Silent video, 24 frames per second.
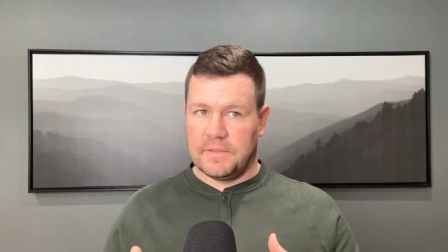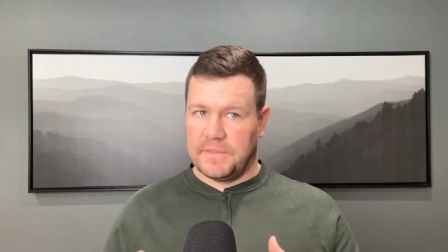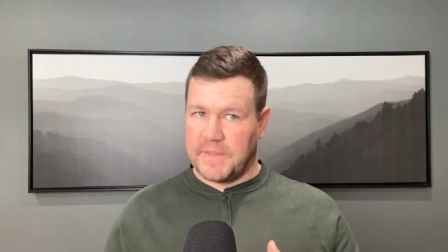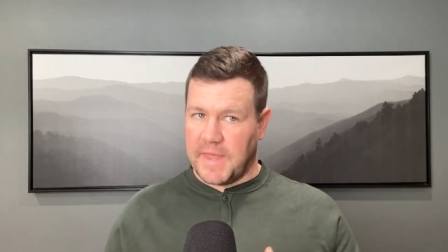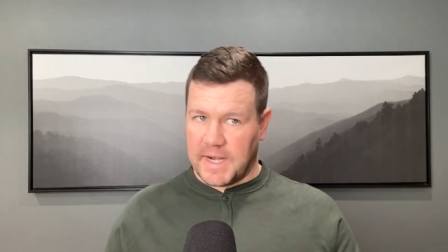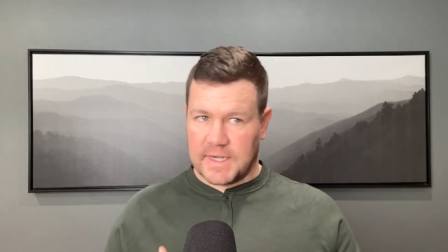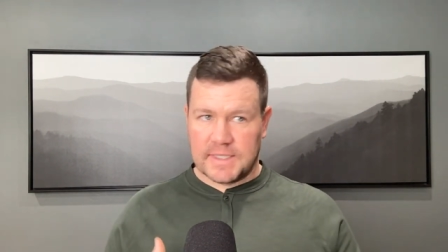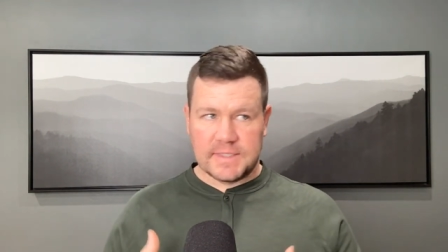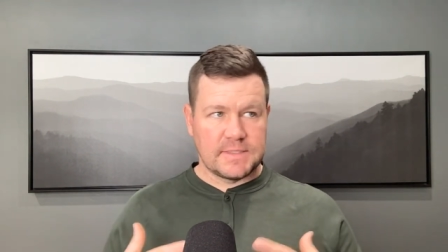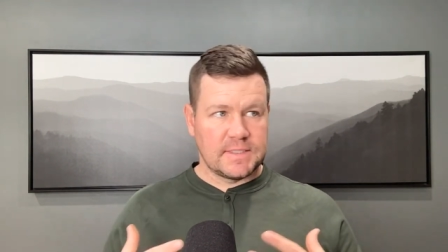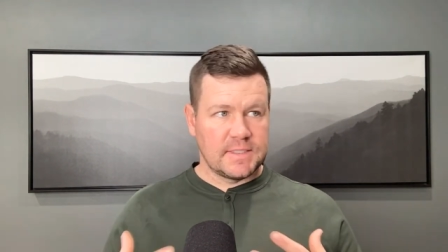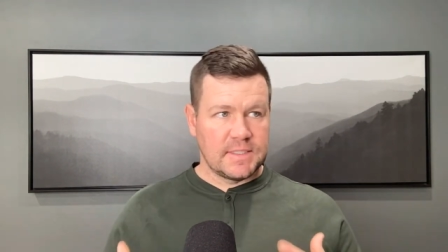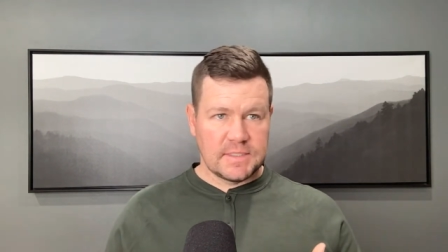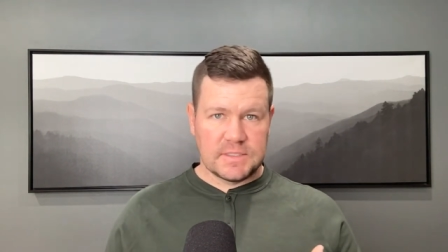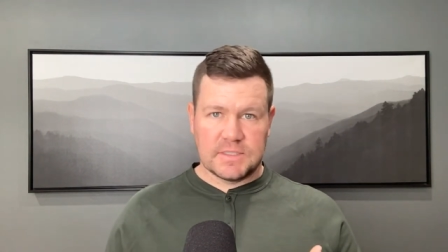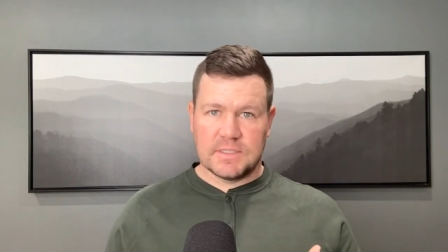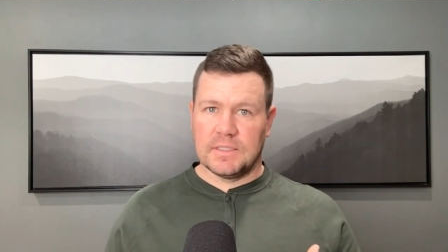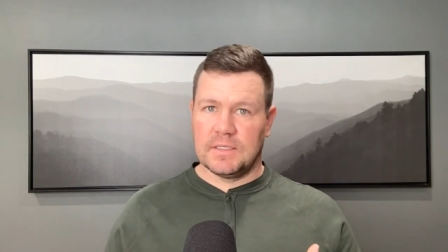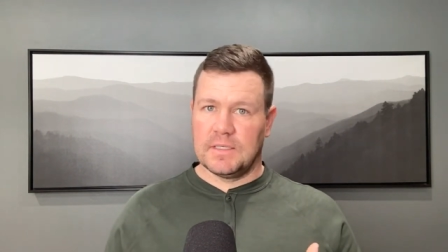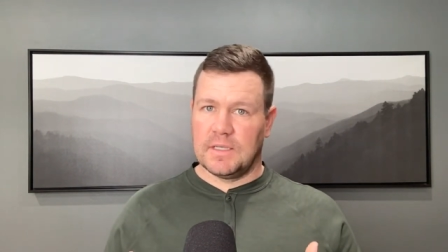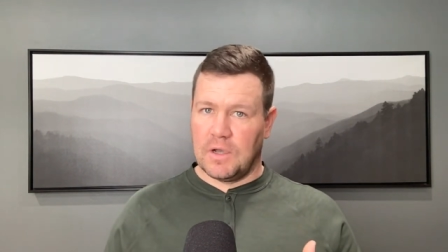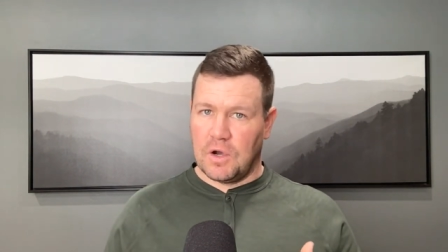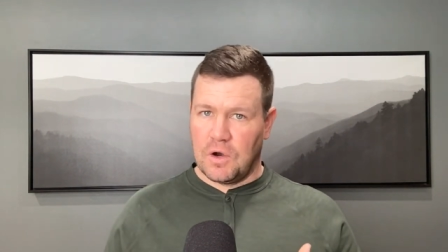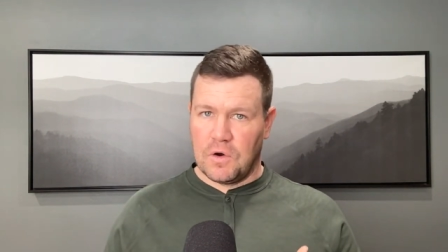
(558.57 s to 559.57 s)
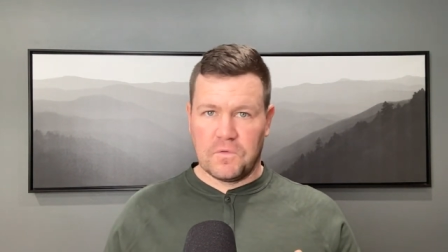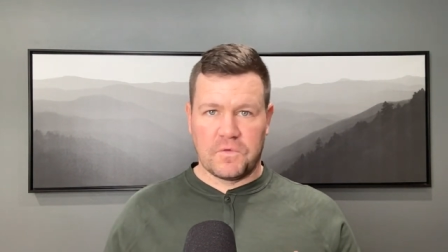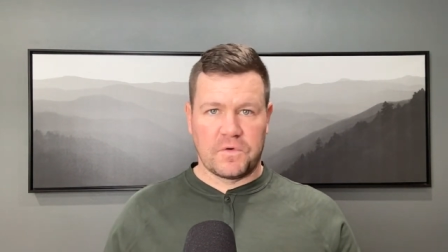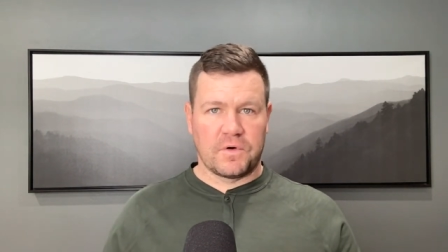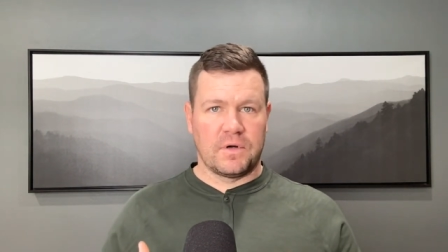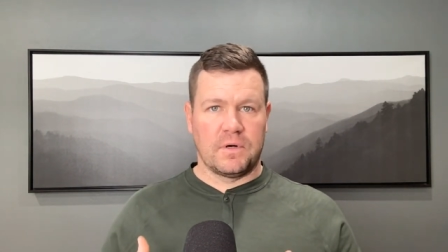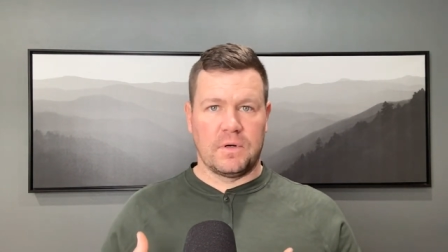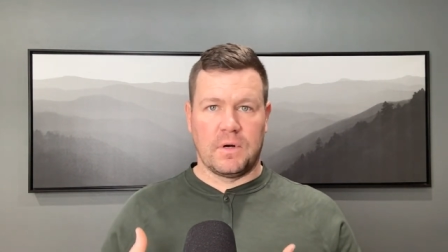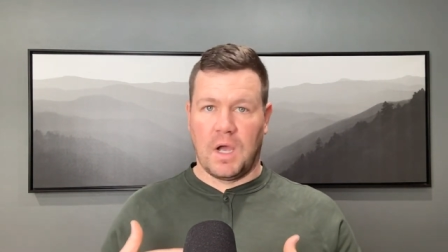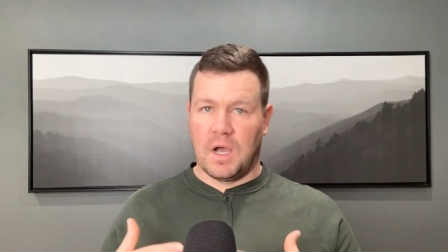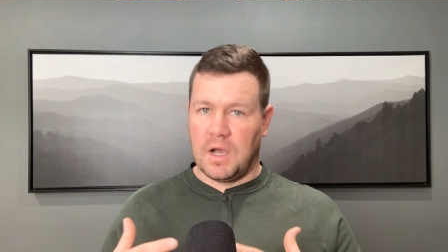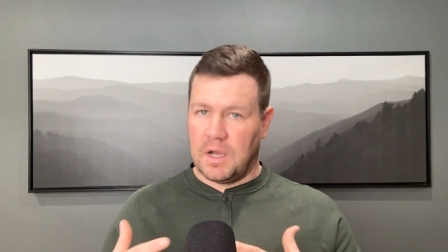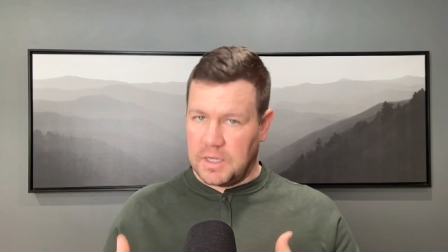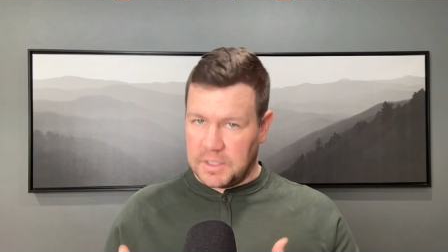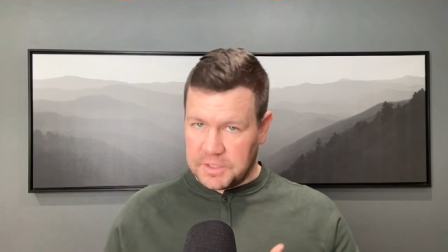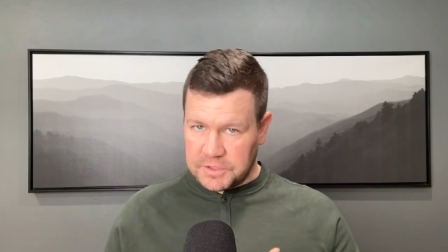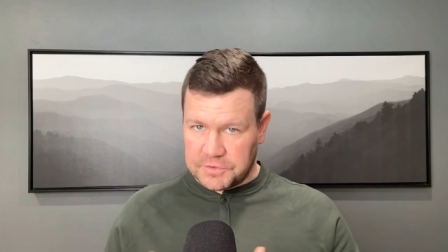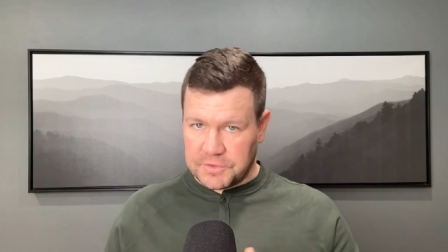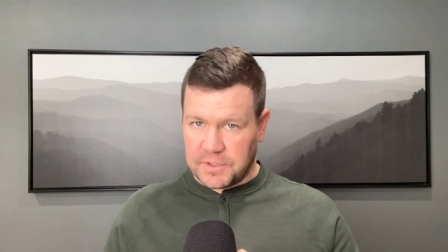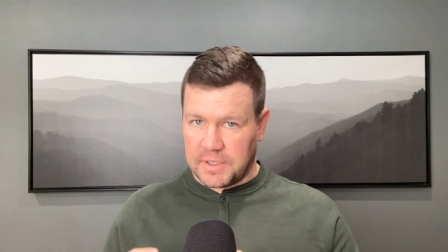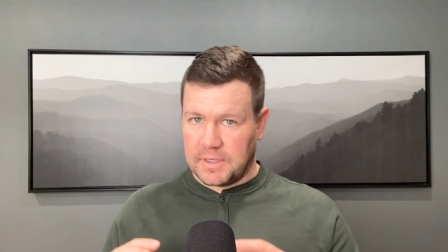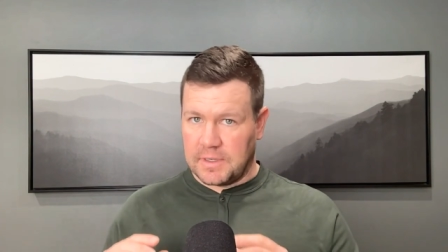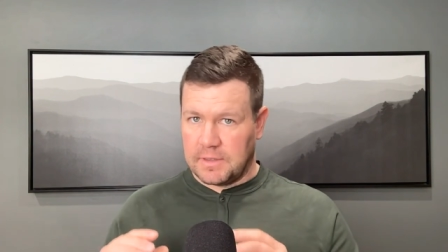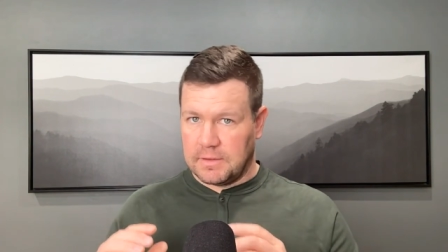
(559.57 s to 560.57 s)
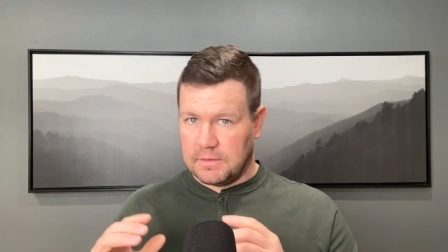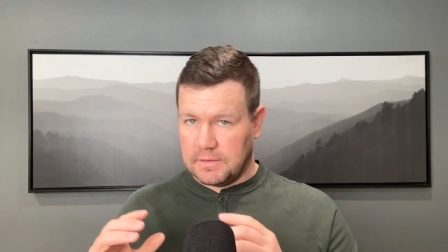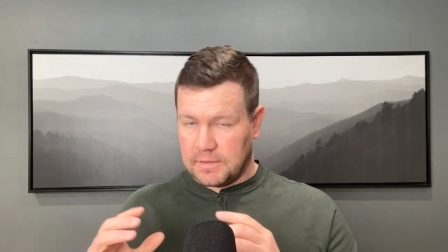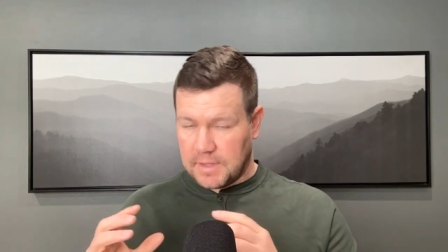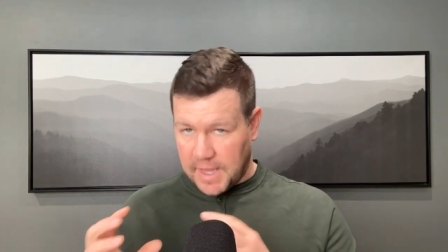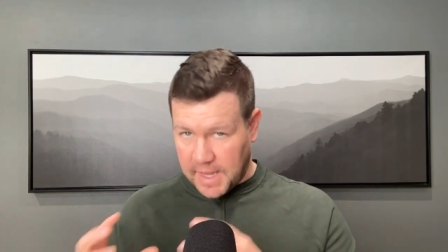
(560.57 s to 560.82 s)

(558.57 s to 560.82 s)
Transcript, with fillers: that is easily over 100